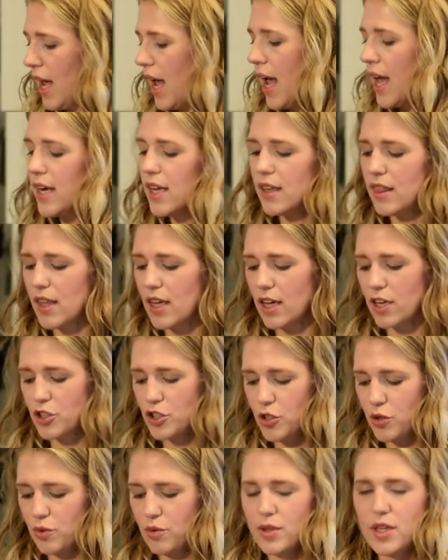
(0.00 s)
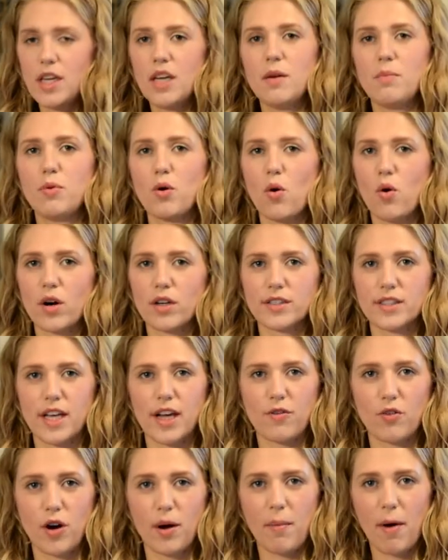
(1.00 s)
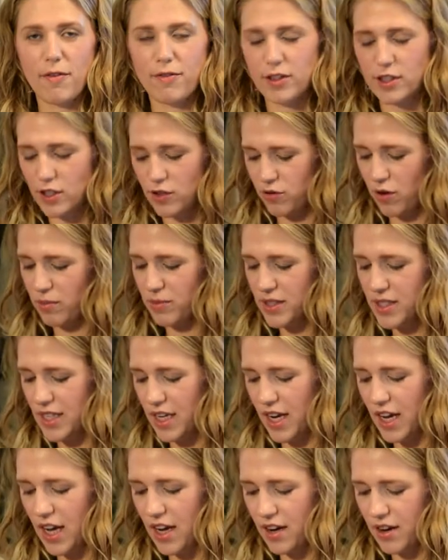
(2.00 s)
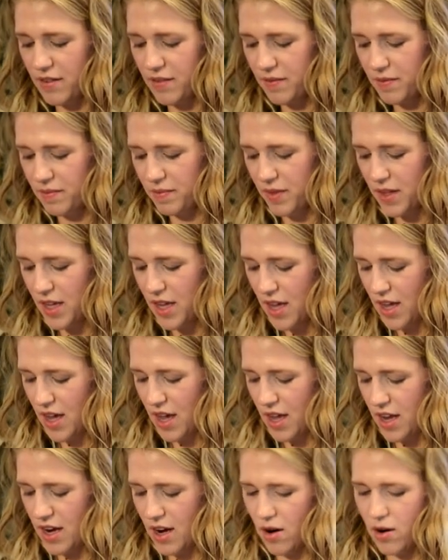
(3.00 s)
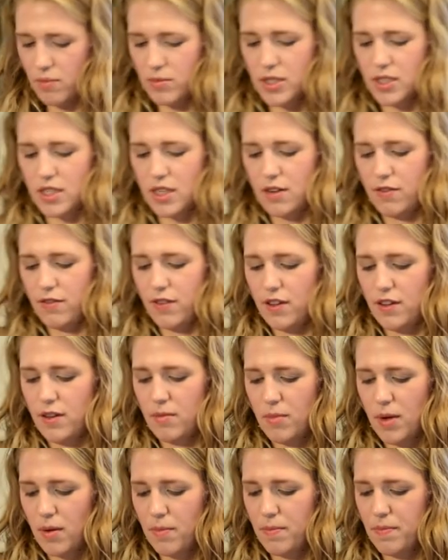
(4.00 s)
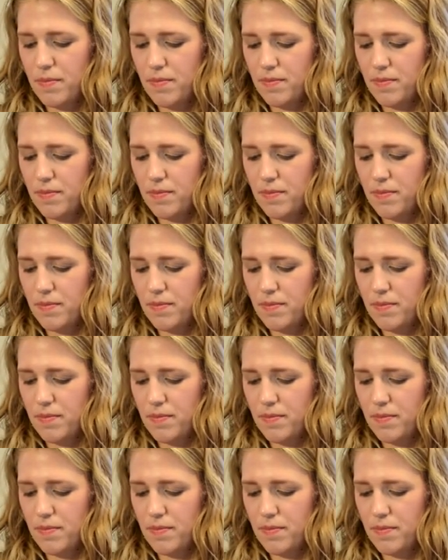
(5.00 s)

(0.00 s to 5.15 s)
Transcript: Anything to keep your savory muffins from sticking. And now I'm just going to fill them up.